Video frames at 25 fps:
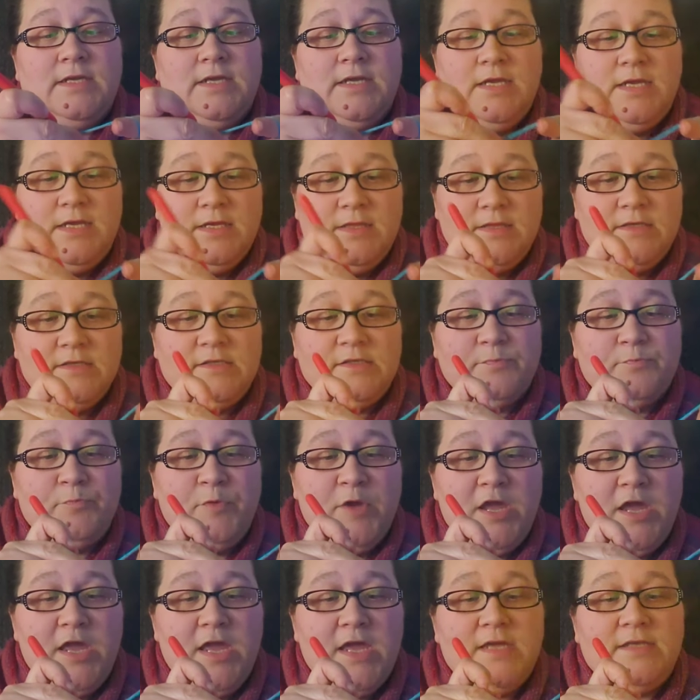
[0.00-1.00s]
in the
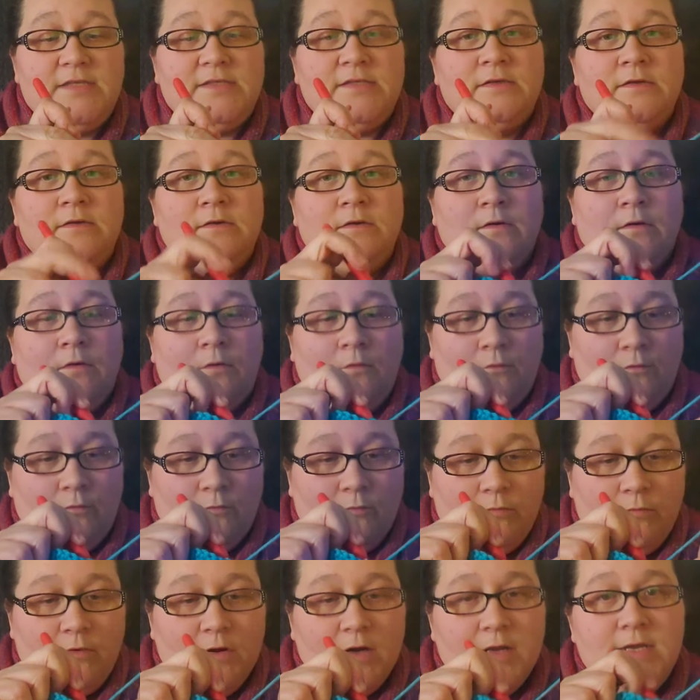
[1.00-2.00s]
space
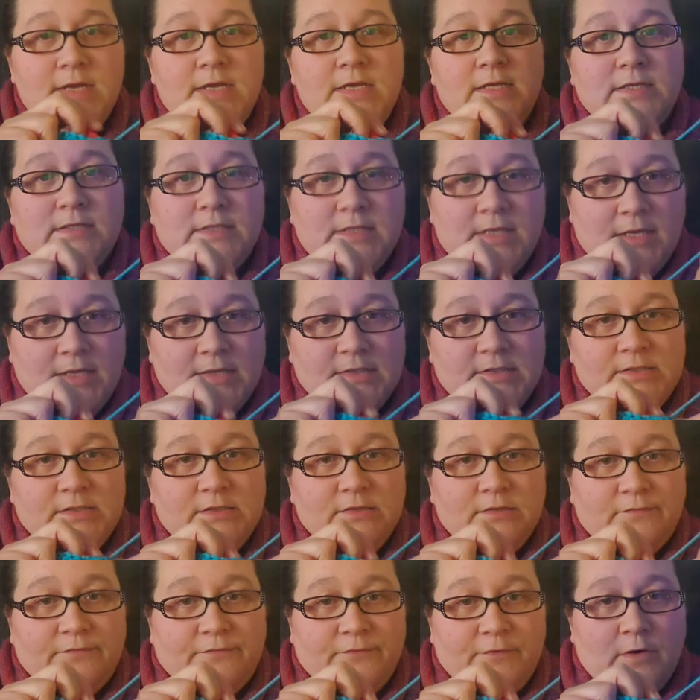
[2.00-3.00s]
right next
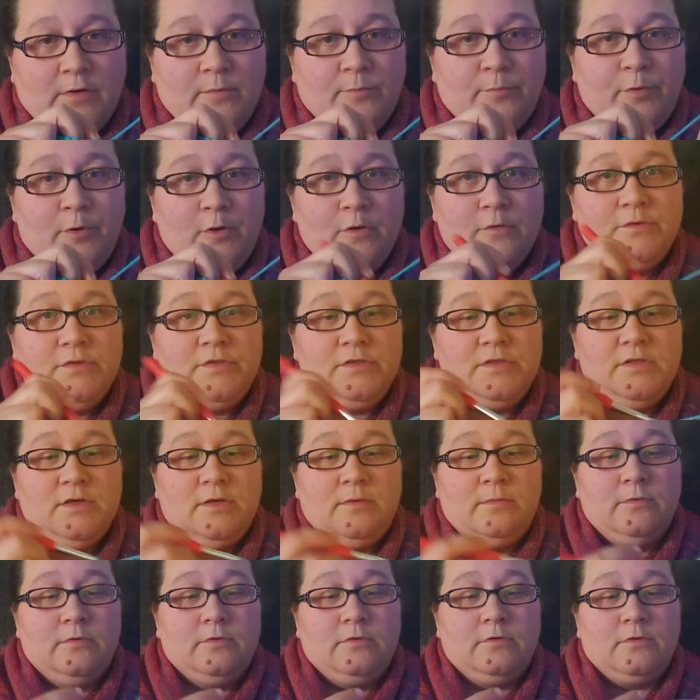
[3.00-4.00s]
to the front post
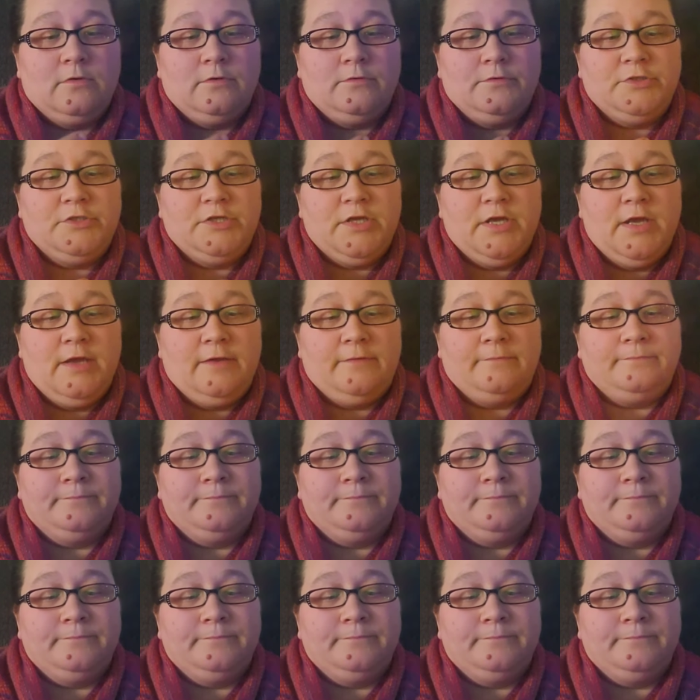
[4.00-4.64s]
double crochet.